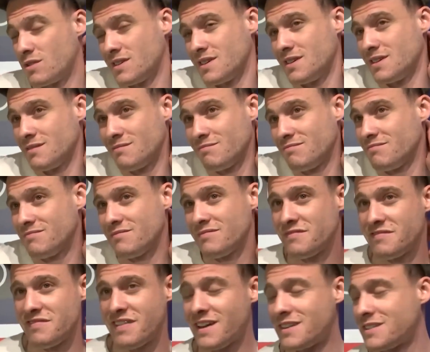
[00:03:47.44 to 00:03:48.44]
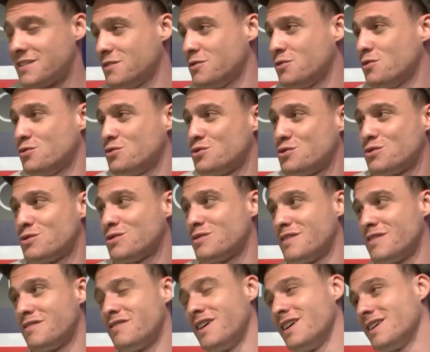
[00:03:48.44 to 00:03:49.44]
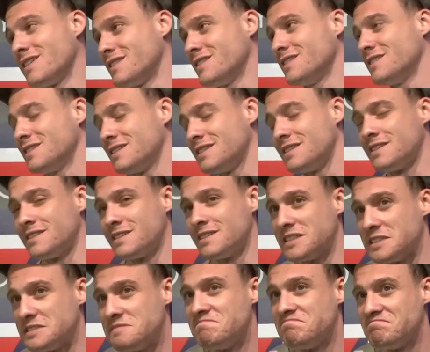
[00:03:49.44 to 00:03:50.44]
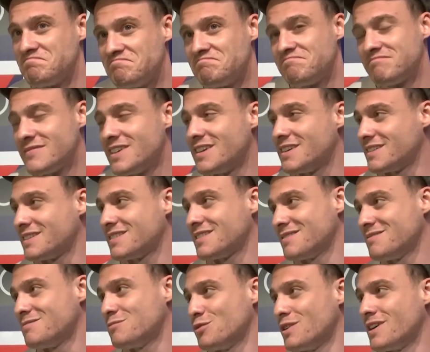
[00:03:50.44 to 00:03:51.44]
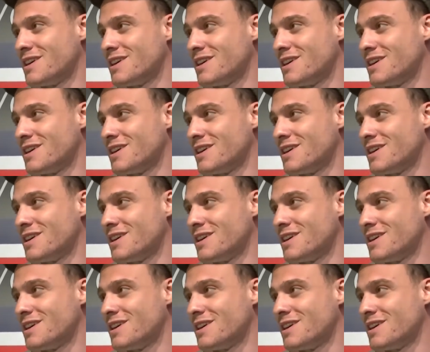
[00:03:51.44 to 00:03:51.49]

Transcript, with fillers: Sir, is your birthday cream near? Do you have a plan?